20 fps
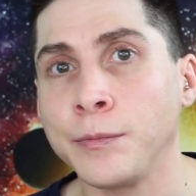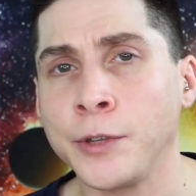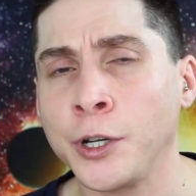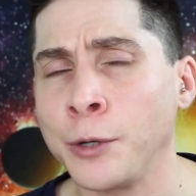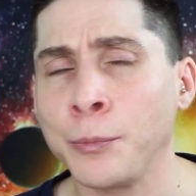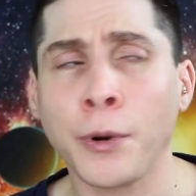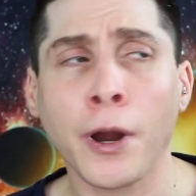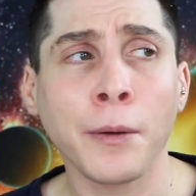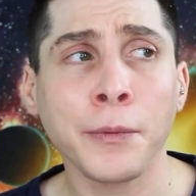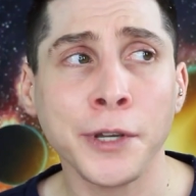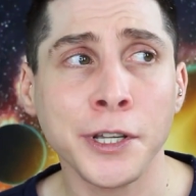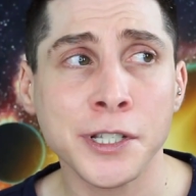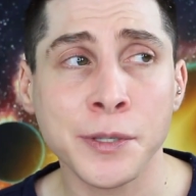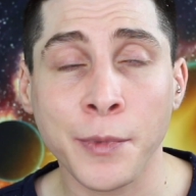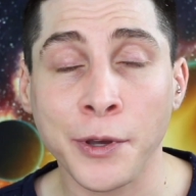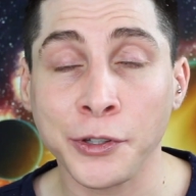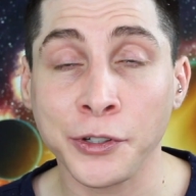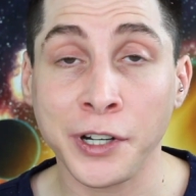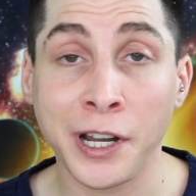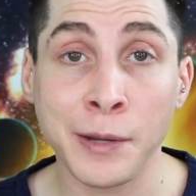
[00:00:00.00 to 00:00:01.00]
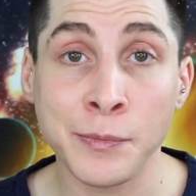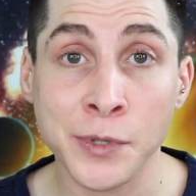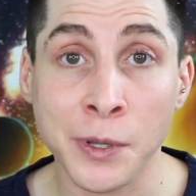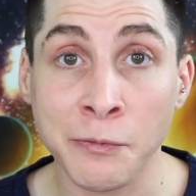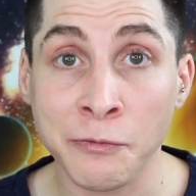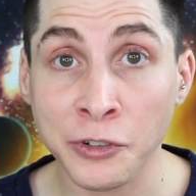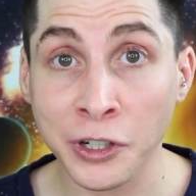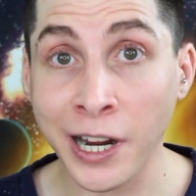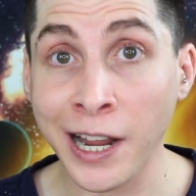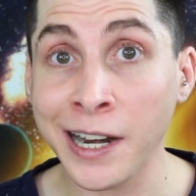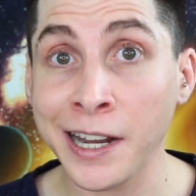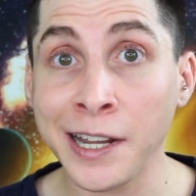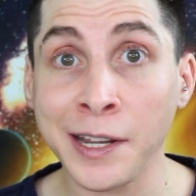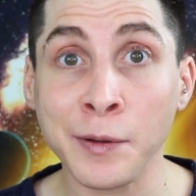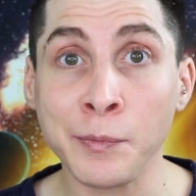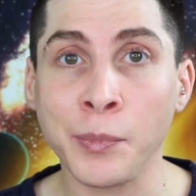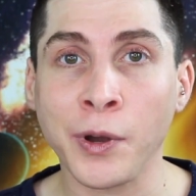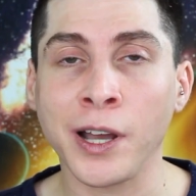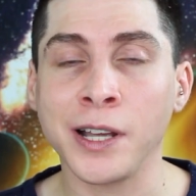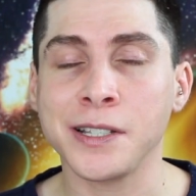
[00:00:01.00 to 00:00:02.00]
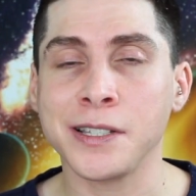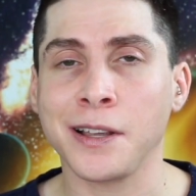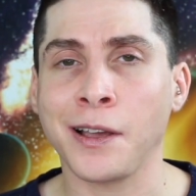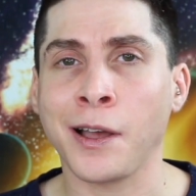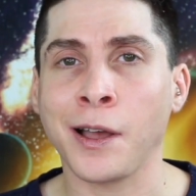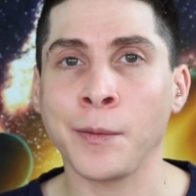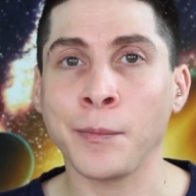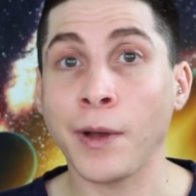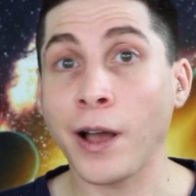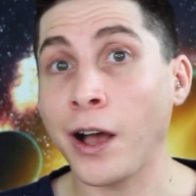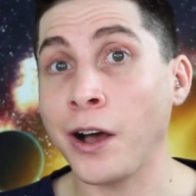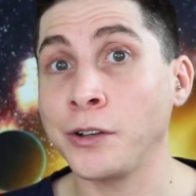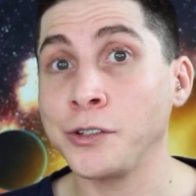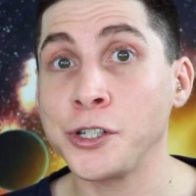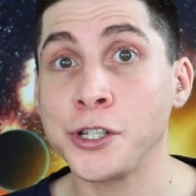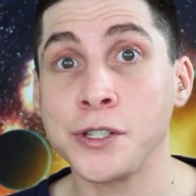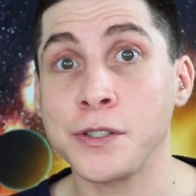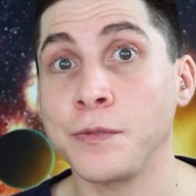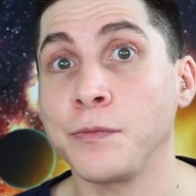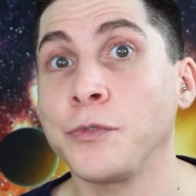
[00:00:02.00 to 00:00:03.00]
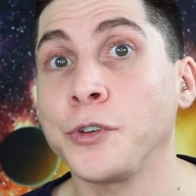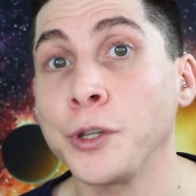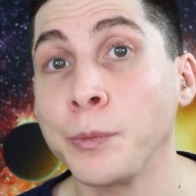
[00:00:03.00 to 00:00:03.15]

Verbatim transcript: there are probably some other names I'm forgetting, but I'll just,